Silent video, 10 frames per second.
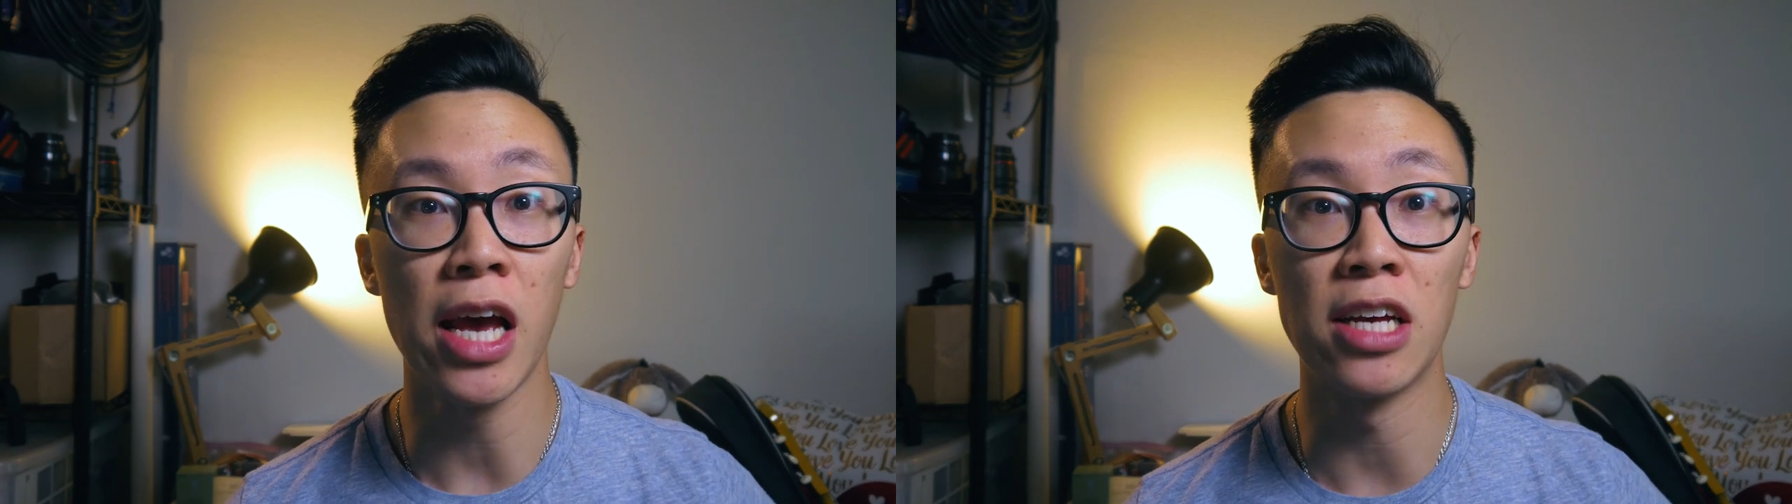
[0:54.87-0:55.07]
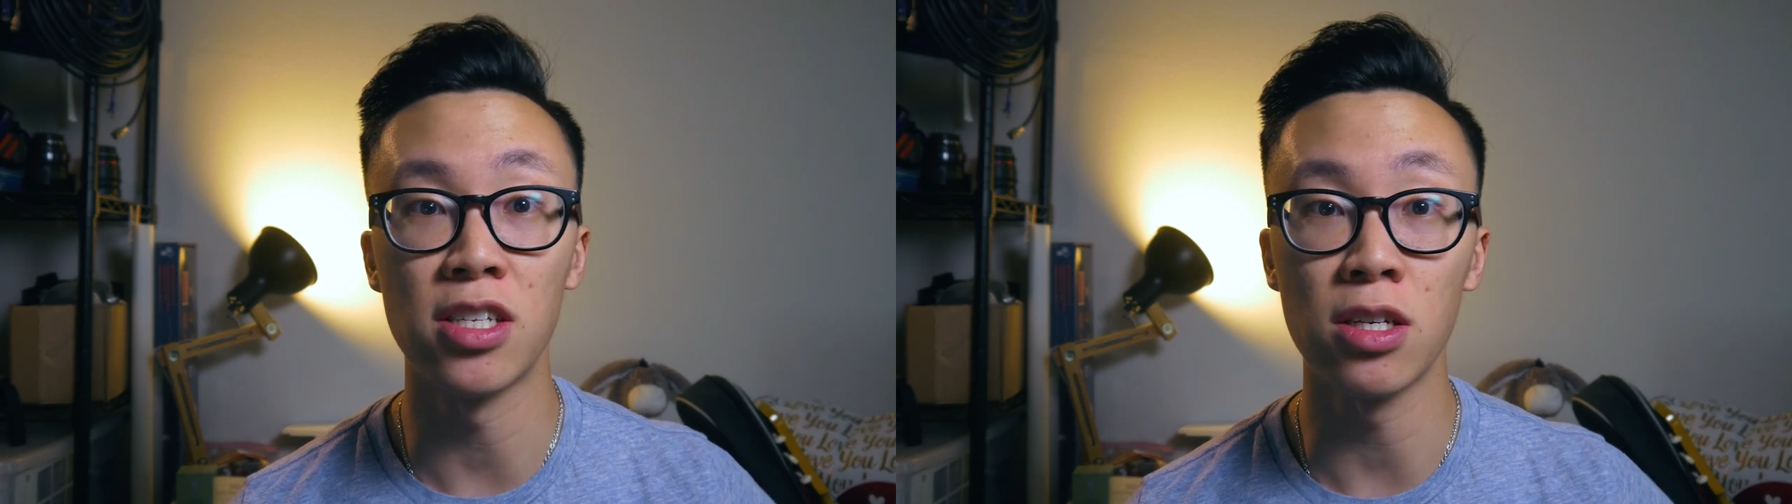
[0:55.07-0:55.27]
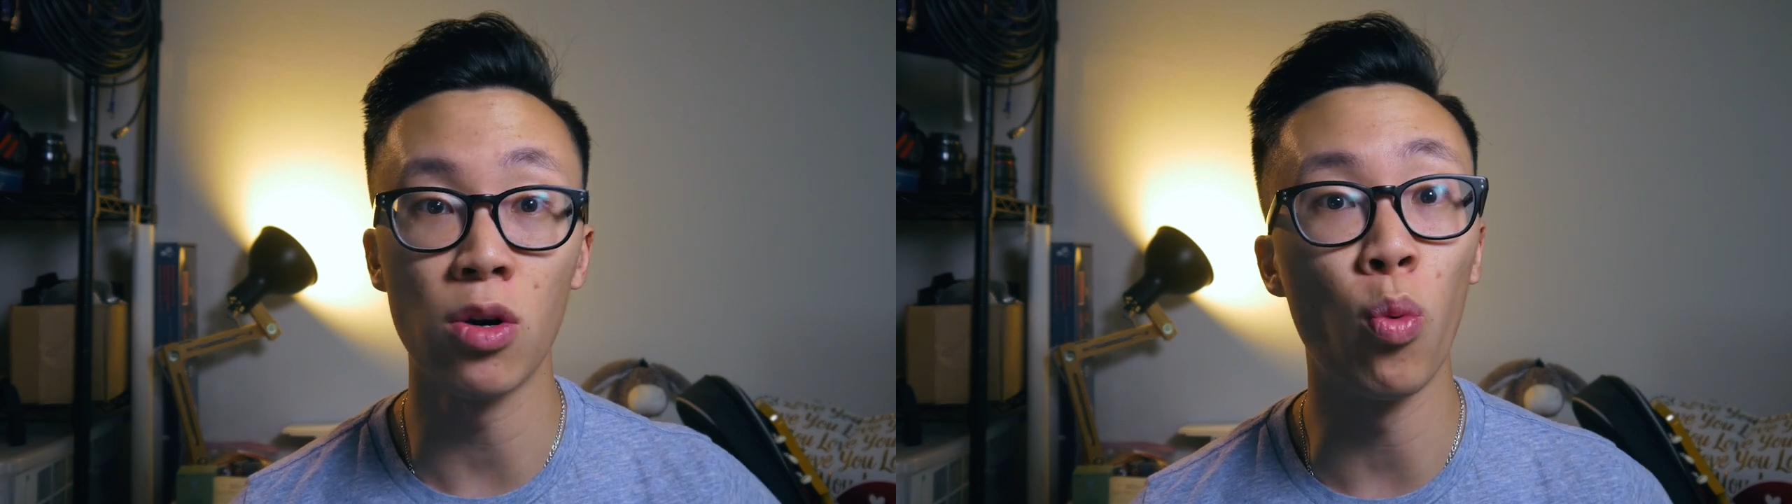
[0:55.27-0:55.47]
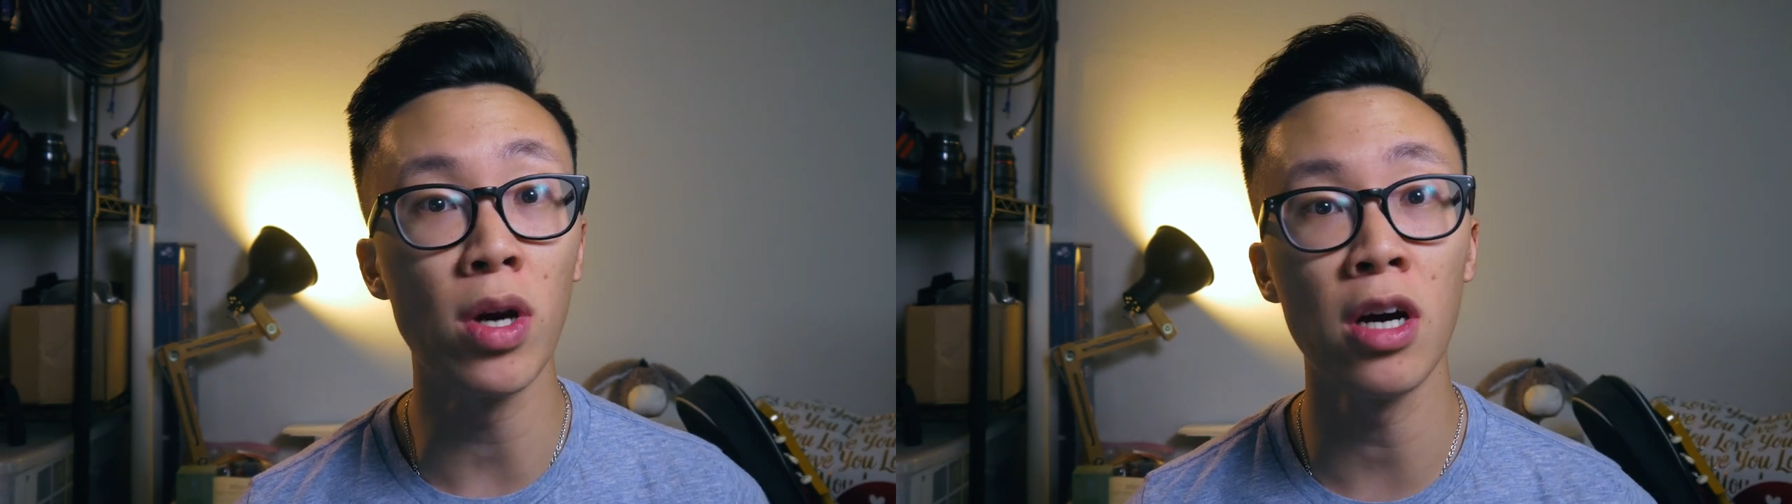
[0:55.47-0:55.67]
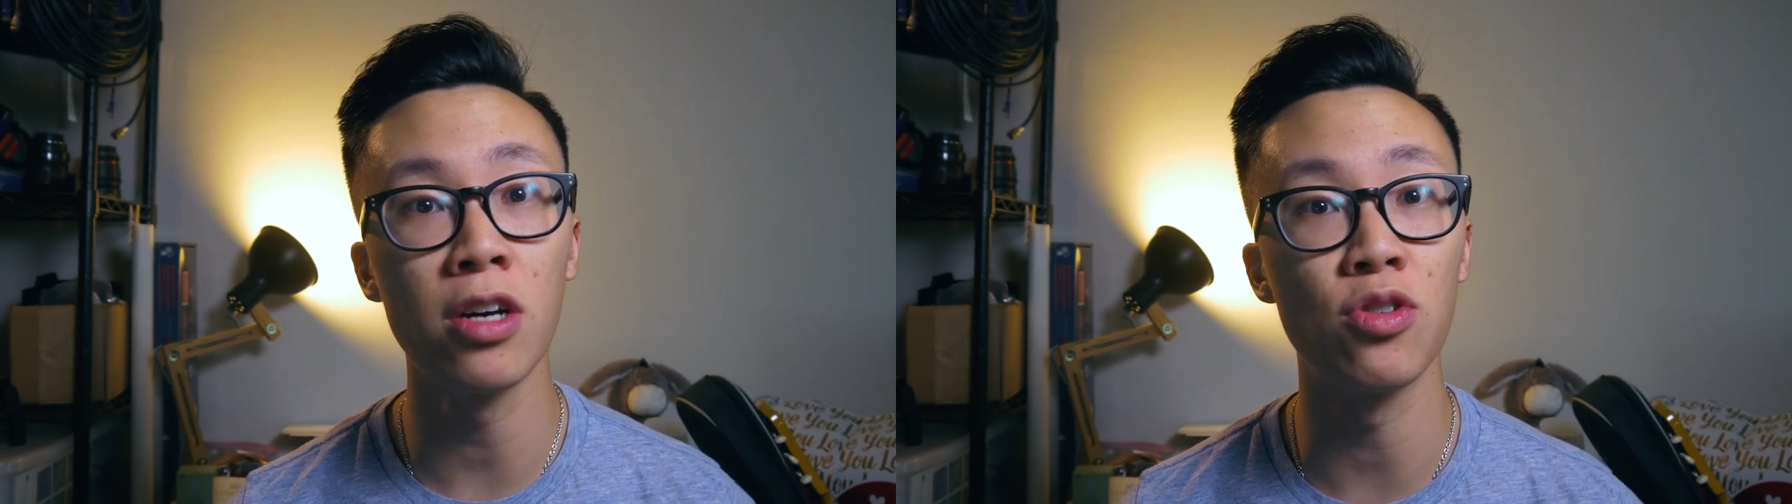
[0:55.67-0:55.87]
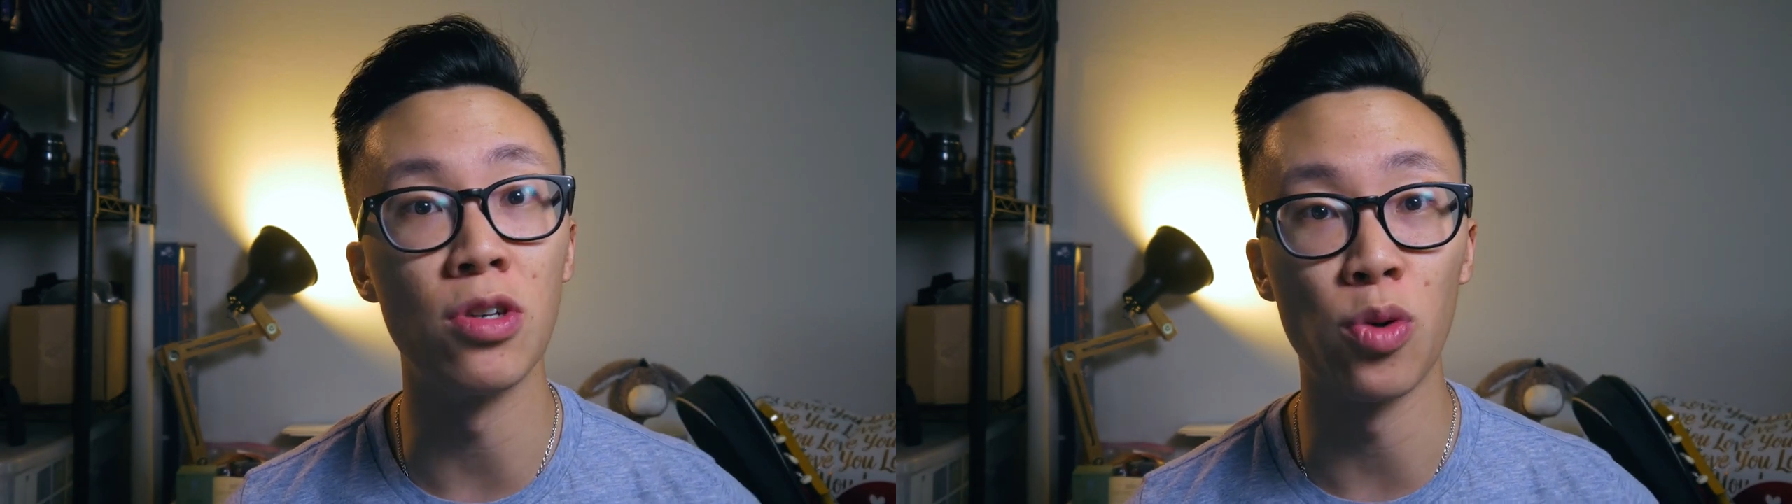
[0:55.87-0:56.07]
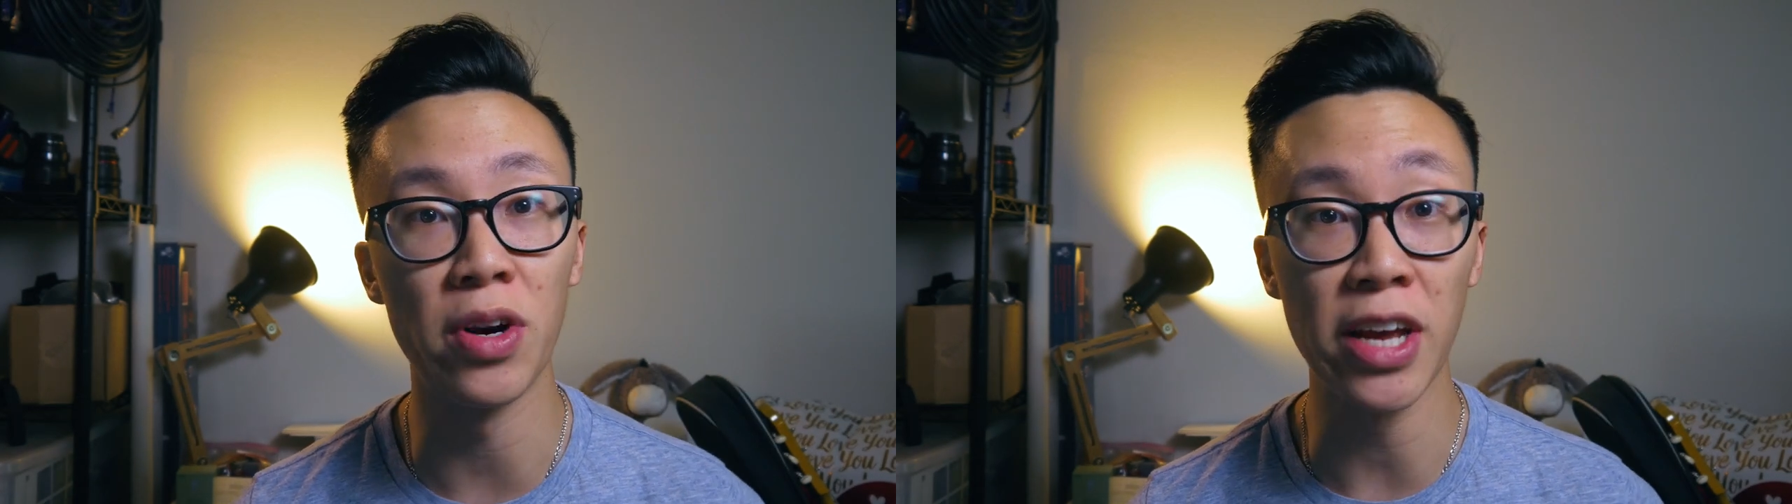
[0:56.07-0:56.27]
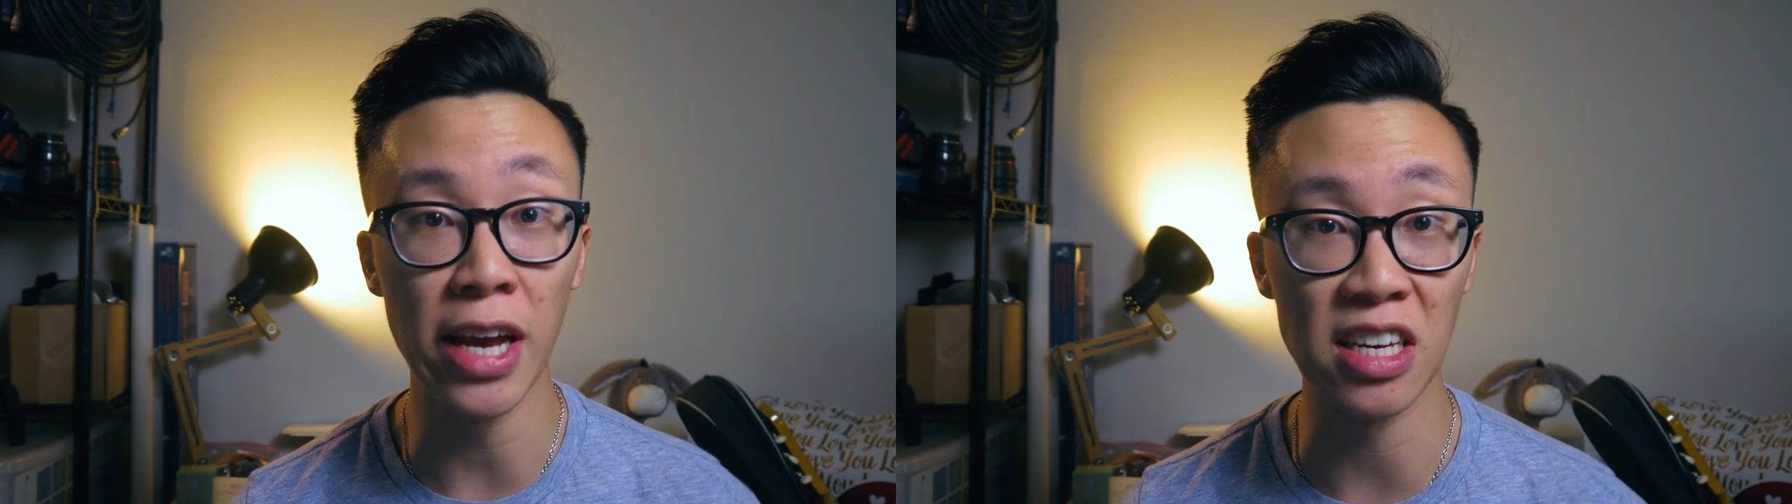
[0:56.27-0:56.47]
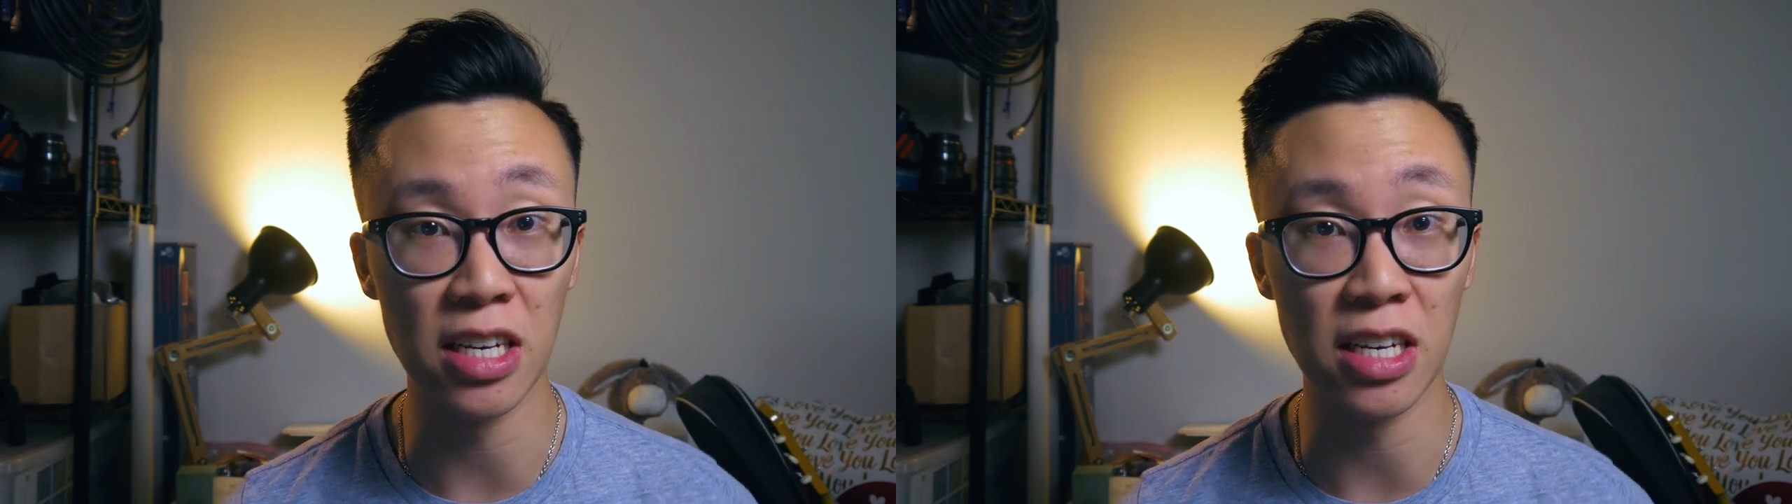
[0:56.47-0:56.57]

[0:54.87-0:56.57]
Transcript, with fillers: a single 128